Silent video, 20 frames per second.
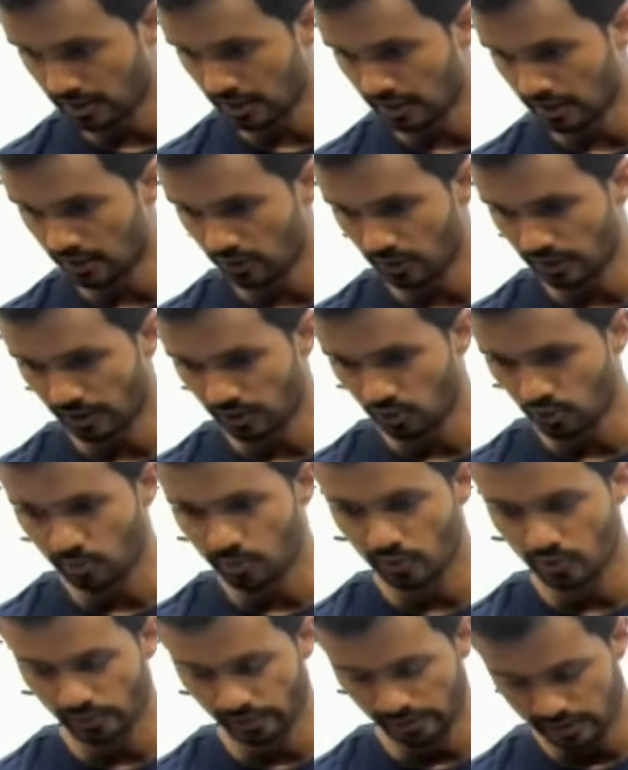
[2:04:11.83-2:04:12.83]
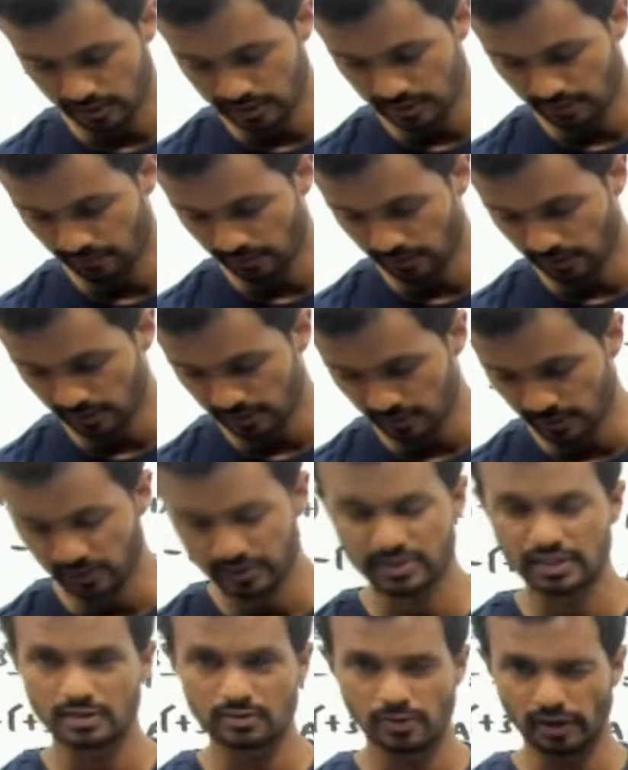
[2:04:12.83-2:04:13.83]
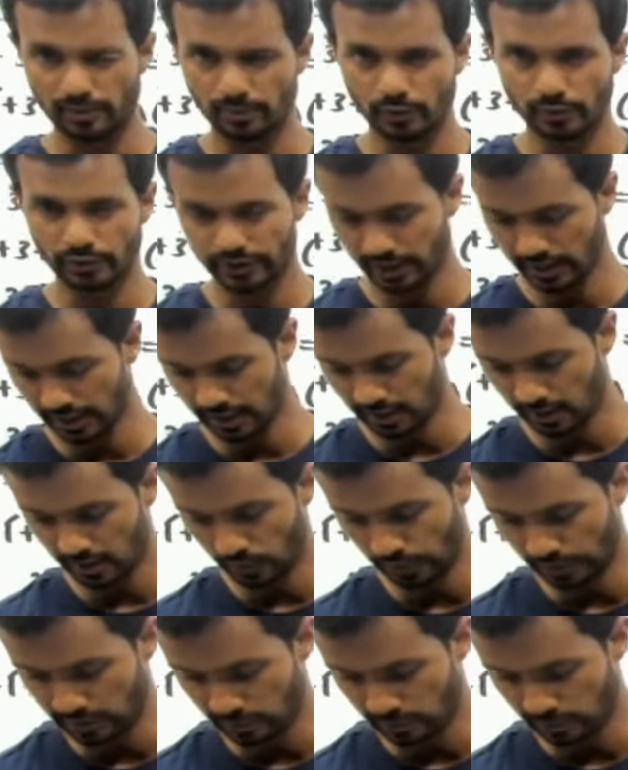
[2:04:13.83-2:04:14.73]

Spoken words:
I'll do like 2 more questions and finish because there's one more thing I need to